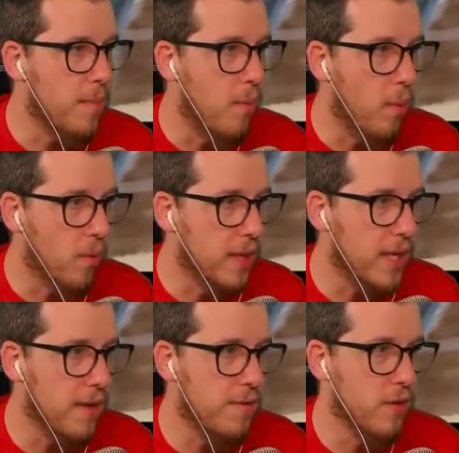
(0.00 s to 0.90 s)
it more.
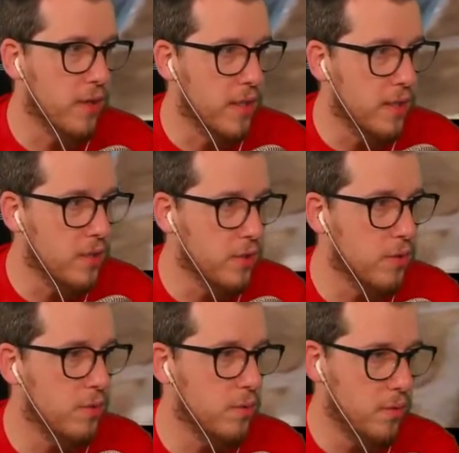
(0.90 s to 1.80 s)
Like if you're
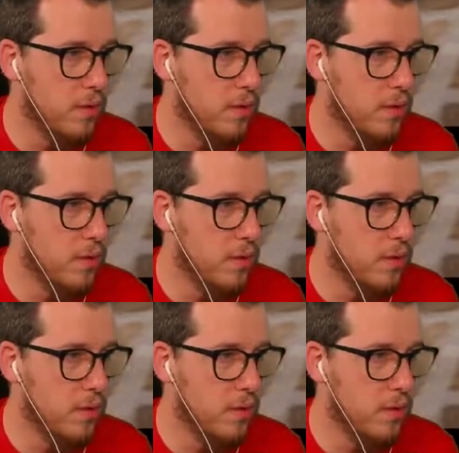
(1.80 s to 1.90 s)
into